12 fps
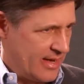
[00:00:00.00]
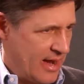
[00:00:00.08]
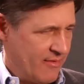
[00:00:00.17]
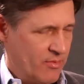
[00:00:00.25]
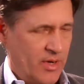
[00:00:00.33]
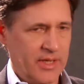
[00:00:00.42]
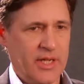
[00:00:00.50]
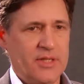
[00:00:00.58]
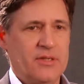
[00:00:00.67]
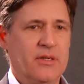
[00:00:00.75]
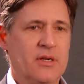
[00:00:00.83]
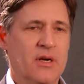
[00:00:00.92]
everyone
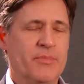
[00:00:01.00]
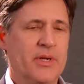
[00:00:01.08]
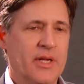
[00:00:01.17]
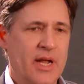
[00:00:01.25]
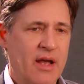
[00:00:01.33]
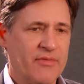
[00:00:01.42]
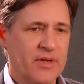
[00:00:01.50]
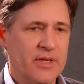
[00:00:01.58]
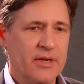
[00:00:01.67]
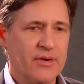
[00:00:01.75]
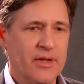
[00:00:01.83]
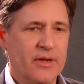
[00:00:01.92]
eats in a company
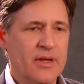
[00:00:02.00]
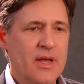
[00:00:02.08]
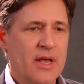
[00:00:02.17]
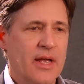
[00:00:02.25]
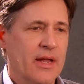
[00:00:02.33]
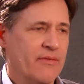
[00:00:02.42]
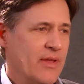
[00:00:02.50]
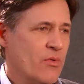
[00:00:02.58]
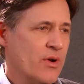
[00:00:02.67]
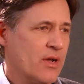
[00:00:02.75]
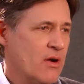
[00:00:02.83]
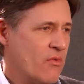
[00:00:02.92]
cafeteria, and if they
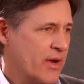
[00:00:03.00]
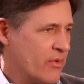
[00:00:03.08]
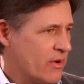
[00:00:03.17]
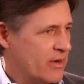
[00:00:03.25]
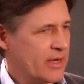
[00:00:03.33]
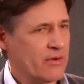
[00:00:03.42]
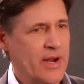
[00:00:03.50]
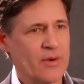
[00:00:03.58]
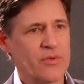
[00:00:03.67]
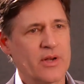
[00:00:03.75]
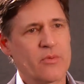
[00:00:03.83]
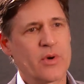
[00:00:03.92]
want to go anywhere, interact
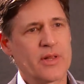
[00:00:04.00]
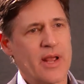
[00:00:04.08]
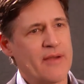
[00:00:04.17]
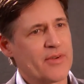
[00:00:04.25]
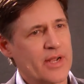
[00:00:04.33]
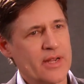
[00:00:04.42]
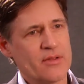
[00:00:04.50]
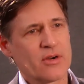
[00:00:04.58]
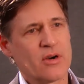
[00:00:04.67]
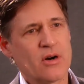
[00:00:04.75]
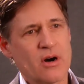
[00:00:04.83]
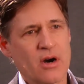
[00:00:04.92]
with anyone, they have to get in a
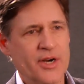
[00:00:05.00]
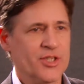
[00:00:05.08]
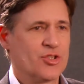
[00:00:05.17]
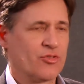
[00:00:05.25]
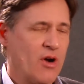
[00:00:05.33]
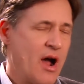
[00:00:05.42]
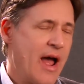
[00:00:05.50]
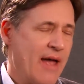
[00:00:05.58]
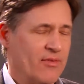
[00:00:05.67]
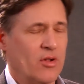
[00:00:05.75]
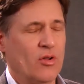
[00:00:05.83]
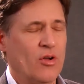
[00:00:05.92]
car and
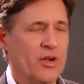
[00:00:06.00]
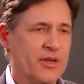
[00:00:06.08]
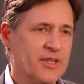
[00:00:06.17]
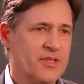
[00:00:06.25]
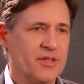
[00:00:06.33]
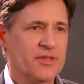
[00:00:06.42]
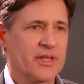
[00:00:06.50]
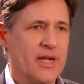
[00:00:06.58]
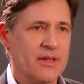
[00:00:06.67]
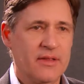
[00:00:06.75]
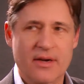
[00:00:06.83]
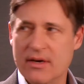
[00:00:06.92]
drive a long distance to
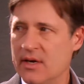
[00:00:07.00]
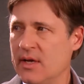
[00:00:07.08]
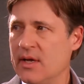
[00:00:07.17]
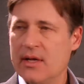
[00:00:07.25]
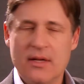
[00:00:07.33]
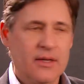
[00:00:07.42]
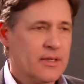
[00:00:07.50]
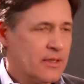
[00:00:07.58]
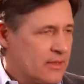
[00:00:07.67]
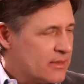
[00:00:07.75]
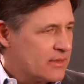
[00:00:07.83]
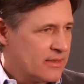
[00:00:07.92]
get there.
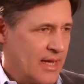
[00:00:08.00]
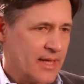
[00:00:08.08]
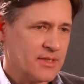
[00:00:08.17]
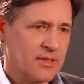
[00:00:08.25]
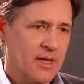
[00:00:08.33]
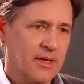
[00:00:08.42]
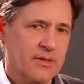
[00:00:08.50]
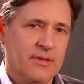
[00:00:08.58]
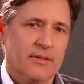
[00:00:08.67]
That's not